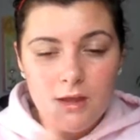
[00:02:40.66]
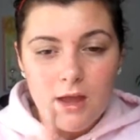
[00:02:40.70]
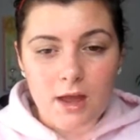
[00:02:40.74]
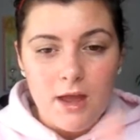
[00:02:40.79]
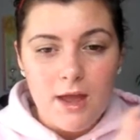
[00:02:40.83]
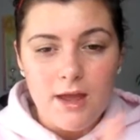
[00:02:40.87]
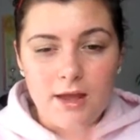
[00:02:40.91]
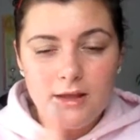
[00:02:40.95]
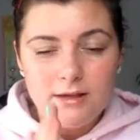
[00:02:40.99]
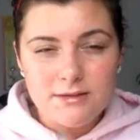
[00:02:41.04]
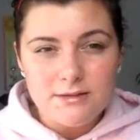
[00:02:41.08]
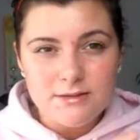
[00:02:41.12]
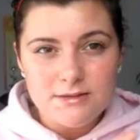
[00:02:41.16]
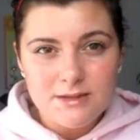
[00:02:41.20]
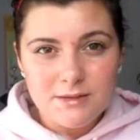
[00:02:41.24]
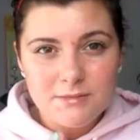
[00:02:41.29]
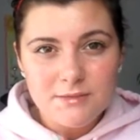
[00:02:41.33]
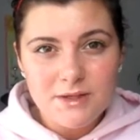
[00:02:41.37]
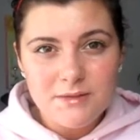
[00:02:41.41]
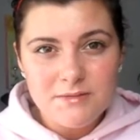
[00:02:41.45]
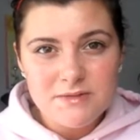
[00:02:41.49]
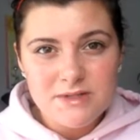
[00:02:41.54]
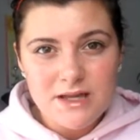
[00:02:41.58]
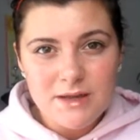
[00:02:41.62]
and
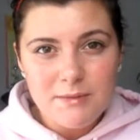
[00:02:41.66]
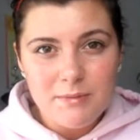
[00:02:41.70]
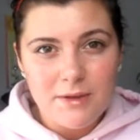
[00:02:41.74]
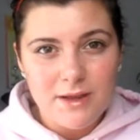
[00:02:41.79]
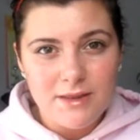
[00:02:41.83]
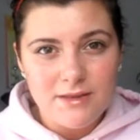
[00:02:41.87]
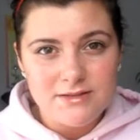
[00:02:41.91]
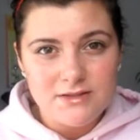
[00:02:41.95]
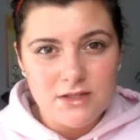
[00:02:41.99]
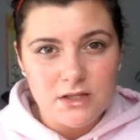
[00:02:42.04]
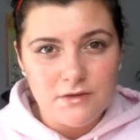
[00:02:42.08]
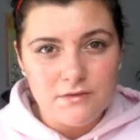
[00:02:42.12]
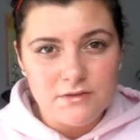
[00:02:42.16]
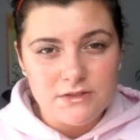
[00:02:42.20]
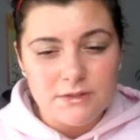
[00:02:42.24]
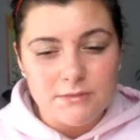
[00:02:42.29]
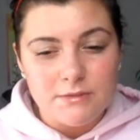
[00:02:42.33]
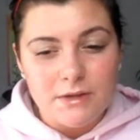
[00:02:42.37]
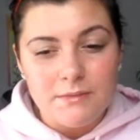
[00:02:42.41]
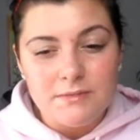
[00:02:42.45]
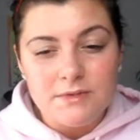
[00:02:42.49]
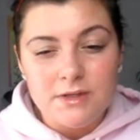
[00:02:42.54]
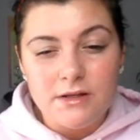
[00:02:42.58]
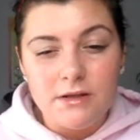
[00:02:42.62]
sometimes I apply this all over,
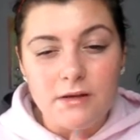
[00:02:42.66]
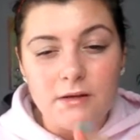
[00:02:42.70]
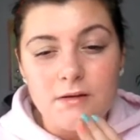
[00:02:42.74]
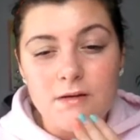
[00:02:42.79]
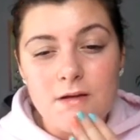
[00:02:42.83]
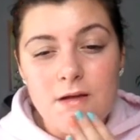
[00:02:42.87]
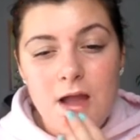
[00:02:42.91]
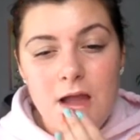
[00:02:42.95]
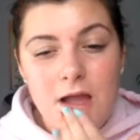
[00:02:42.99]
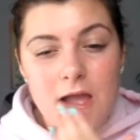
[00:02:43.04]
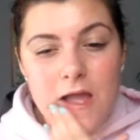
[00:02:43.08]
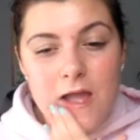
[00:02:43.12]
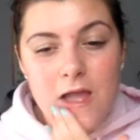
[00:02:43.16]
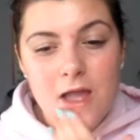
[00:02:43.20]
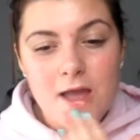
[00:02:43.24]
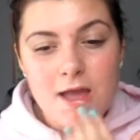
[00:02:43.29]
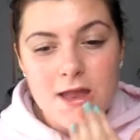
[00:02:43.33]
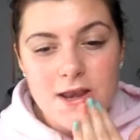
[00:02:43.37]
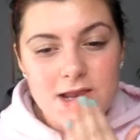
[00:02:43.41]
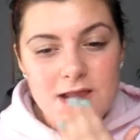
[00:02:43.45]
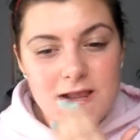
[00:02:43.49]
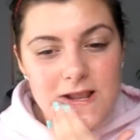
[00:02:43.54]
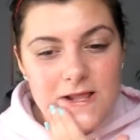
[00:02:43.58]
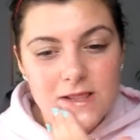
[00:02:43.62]
sometimes I don't.
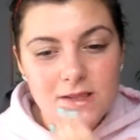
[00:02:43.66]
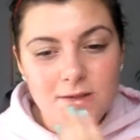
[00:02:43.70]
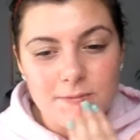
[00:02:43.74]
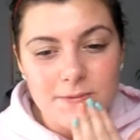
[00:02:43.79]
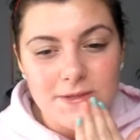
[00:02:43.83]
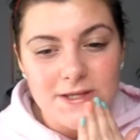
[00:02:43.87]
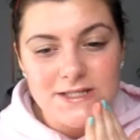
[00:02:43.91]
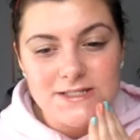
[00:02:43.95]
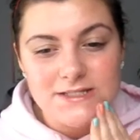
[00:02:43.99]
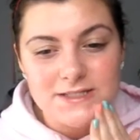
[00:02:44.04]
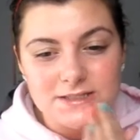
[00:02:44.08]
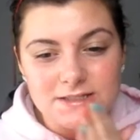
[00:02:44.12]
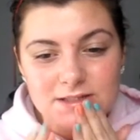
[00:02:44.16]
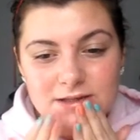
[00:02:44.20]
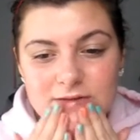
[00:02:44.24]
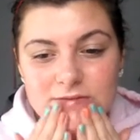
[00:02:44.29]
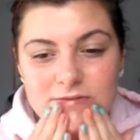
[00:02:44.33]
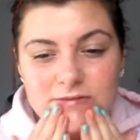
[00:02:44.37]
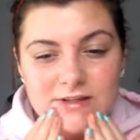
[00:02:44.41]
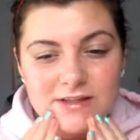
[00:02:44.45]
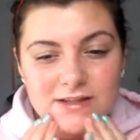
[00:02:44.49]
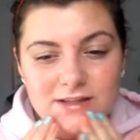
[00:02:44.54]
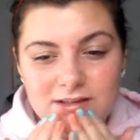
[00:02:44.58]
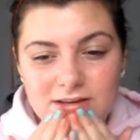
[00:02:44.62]
Just on the places that
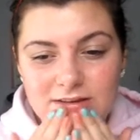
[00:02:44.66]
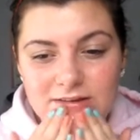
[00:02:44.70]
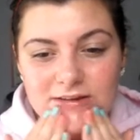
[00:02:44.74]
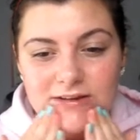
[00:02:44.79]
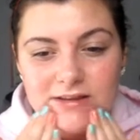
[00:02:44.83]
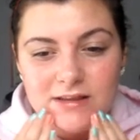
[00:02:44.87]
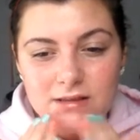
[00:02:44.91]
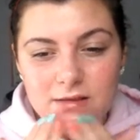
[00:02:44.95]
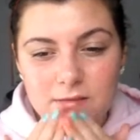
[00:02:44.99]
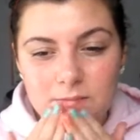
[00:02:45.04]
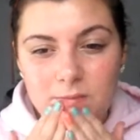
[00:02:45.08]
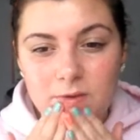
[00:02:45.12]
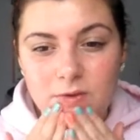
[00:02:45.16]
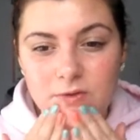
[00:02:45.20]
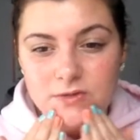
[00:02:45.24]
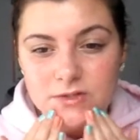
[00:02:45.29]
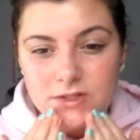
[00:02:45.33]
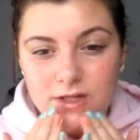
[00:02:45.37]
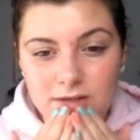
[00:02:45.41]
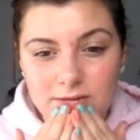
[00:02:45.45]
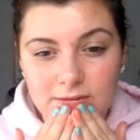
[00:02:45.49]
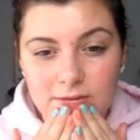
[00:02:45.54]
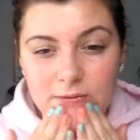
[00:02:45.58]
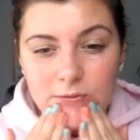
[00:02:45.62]
really need it the
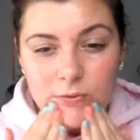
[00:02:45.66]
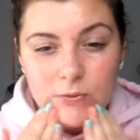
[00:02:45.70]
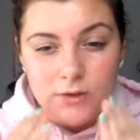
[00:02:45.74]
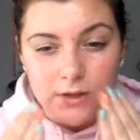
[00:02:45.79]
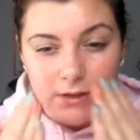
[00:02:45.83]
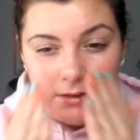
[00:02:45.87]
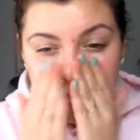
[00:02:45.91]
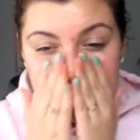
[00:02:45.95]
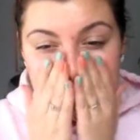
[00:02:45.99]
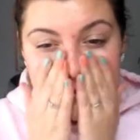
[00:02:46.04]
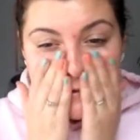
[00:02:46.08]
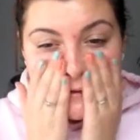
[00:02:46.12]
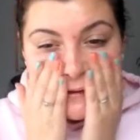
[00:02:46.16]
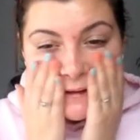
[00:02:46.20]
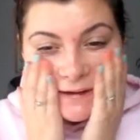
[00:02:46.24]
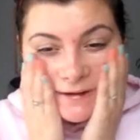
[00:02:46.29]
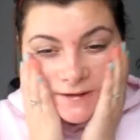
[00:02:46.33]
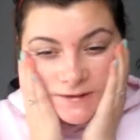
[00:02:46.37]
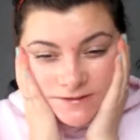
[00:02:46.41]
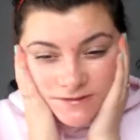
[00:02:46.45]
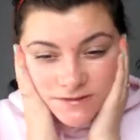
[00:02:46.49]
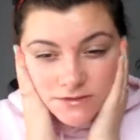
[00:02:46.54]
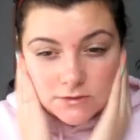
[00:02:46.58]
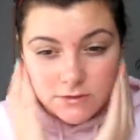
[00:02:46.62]
most I coat, and then I kind
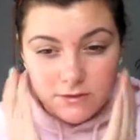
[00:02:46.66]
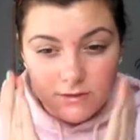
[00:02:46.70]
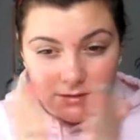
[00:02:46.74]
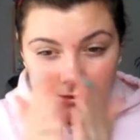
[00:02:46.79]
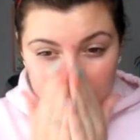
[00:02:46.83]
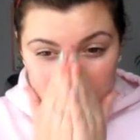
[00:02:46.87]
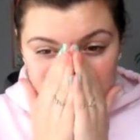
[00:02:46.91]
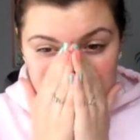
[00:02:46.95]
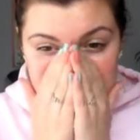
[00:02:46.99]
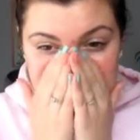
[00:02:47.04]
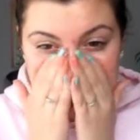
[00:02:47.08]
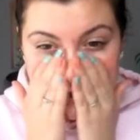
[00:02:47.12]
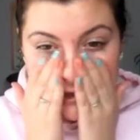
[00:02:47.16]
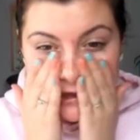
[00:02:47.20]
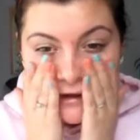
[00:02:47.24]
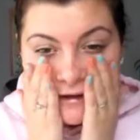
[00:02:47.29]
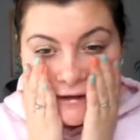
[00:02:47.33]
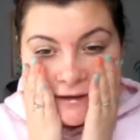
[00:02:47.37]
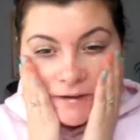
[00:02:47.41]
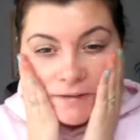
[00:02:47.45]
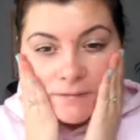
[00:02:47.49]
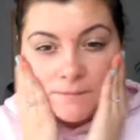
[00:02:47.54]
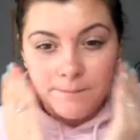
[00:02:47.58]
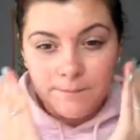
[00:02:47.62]
of just do a thin
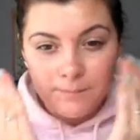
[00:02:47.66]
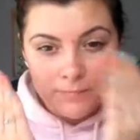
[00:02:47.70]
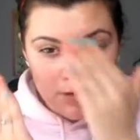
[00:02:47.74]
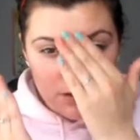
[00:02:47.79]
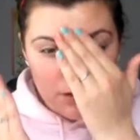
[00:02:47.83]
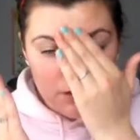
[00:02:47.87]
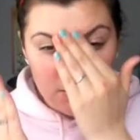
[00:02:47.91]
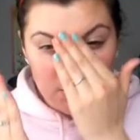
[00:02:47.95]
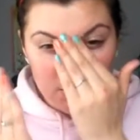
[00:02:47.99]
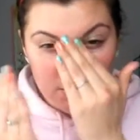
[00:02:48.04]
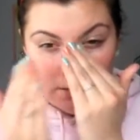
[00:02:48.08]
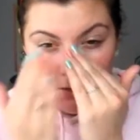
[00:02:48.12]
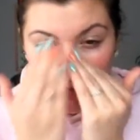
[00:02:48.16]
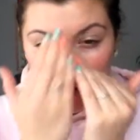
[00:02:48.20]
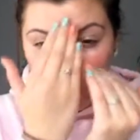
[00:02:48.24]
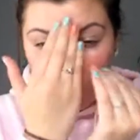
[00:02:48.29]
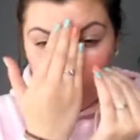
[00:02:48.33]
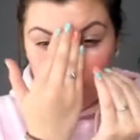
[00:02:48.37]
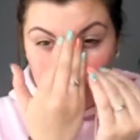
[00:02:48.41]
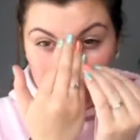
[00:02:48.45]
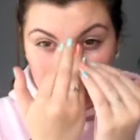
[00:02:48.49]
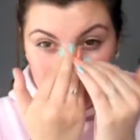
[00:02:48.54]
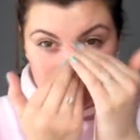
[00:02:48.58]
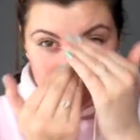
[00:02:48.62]
layer
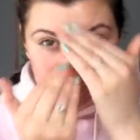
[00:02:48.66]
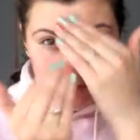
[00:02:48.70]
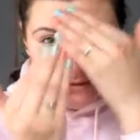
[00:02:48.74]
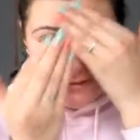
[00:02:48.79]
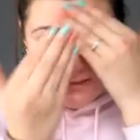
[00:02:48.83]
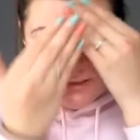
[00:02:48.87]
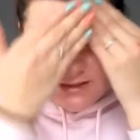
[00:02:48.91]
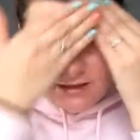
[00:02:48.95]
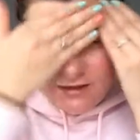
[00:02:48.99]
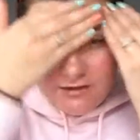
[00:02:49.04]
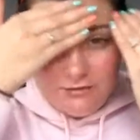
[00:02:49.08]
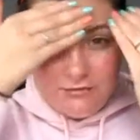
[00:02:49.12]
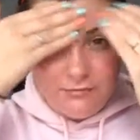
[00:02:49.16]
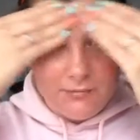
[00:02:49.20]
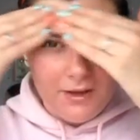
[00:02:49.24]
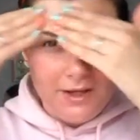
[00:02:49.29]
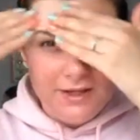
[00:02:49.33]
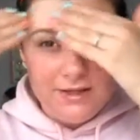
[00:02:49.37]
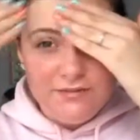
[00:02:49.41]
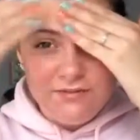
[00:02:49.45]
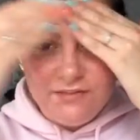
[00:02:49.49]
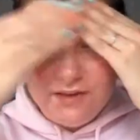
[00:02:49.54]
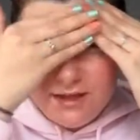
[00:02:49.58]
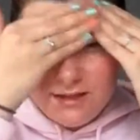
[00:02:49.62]
over the rest of my
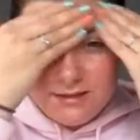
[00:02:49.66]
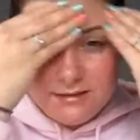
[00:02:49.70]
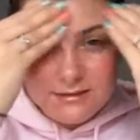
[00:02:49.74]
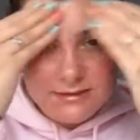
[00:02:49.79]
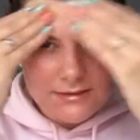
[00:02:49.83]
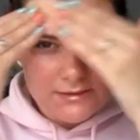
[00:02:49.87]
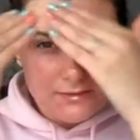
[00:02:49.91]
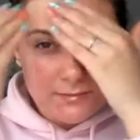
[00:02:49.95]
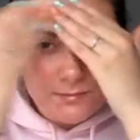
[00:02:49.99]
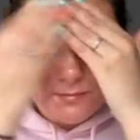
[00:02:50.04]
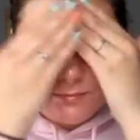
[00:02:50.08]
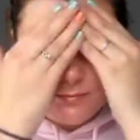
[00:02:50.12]
face.